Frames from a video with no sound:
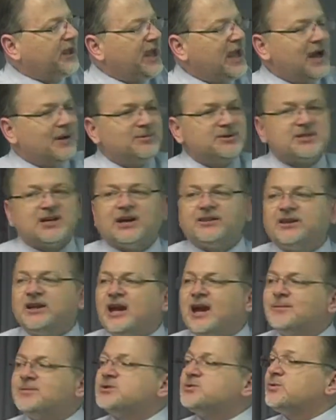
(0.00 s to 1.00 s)
Habits. Healthy
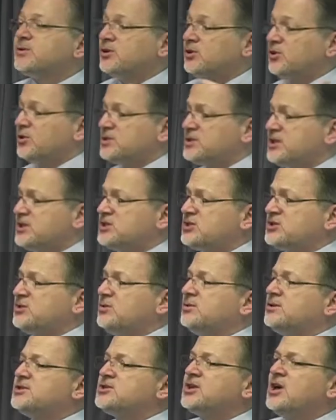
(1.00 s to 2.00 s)
Habits were the nursing
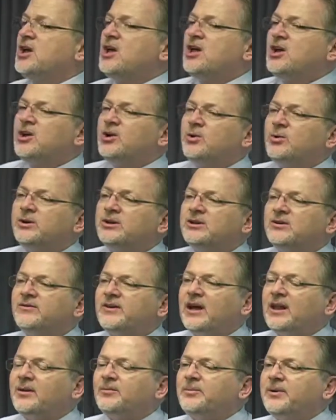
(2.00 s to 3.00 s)
students who were
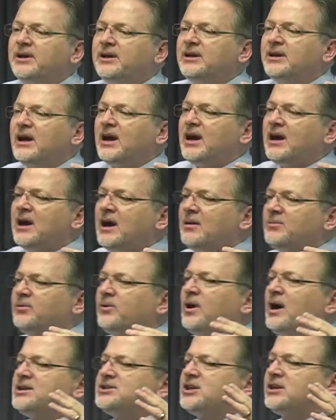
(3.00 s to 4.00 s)
developing a
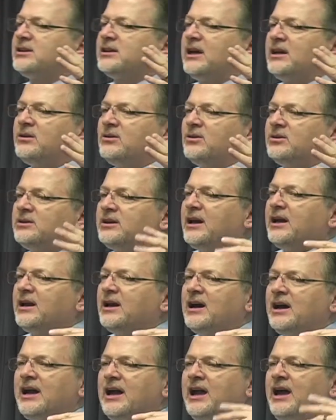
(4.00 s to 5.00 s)
project that looked at
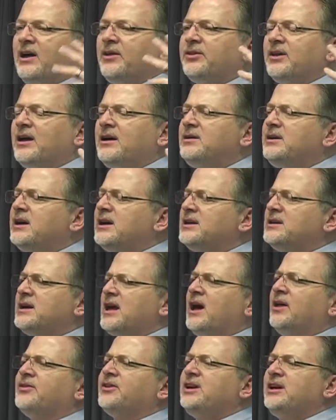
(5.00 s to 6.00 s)

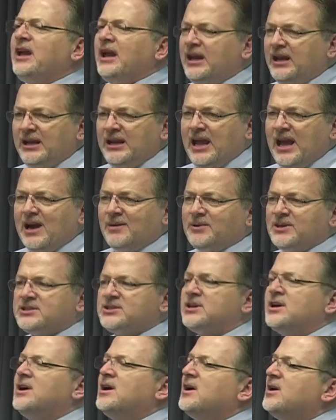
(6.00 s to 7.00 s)
healthy eating
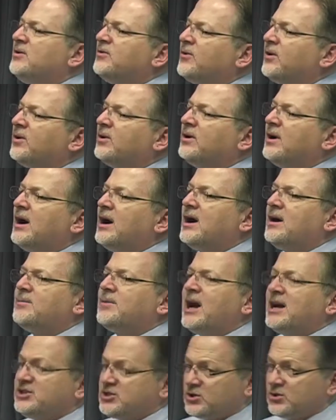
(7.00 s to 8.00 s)
habits for
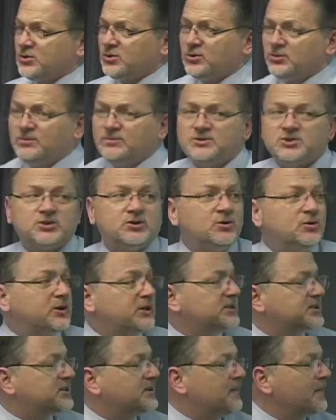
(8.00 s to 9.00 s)
high school
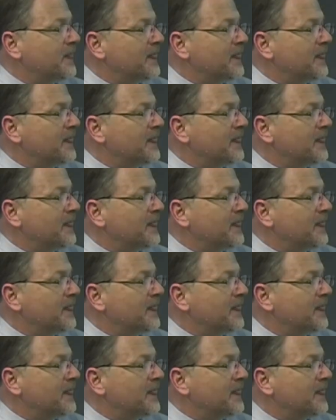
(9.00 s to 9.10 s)
students.